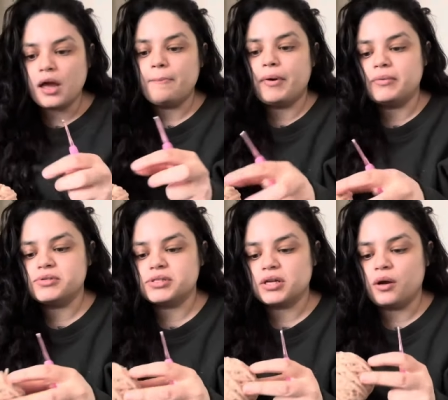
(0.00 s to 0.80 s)
But I'm
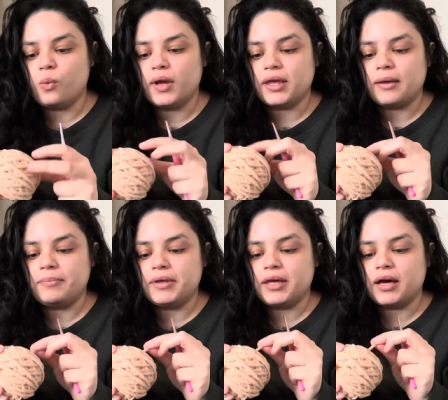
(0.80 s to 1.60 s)
just going to wing it
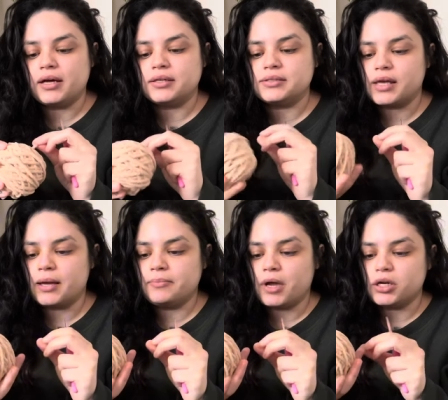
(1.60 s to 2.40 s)
because
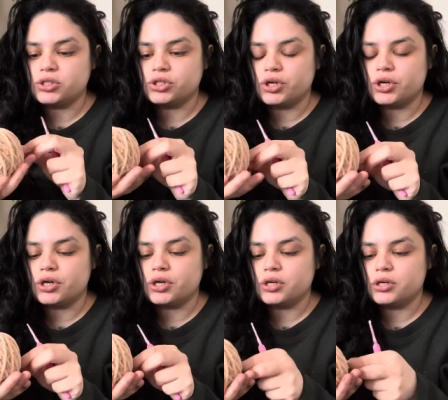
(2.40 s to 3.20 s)
I'm not
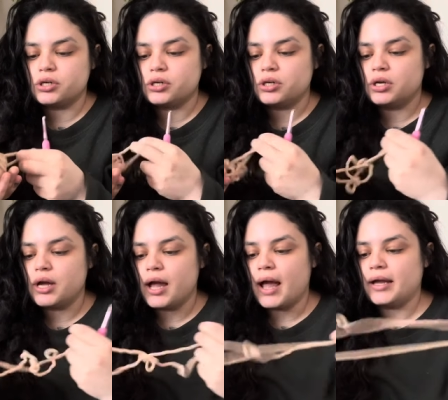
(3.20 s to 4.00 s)
sure.
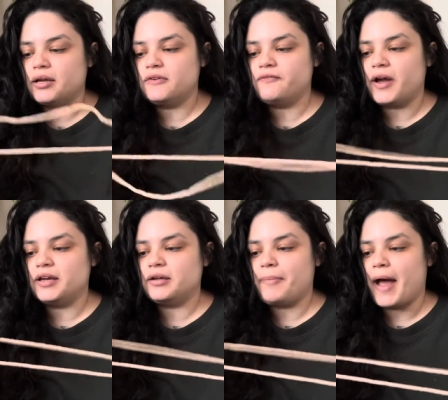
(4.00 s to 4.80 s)
I couldn't find
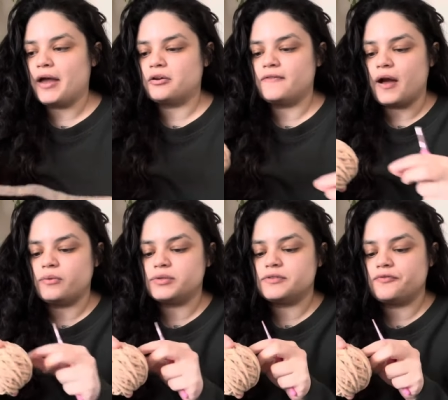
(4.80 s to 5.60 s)
a pattern that
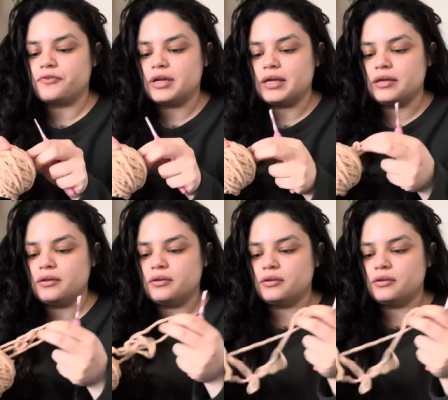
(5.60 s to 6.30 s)
was free